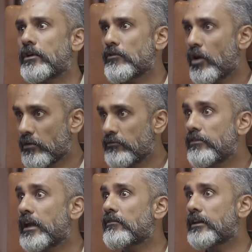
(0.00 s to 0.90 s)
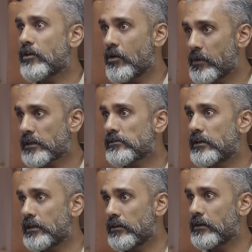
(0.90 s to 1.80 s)
would have gotten very, very complex
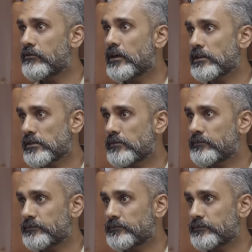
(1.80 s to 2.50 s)
really, really fast.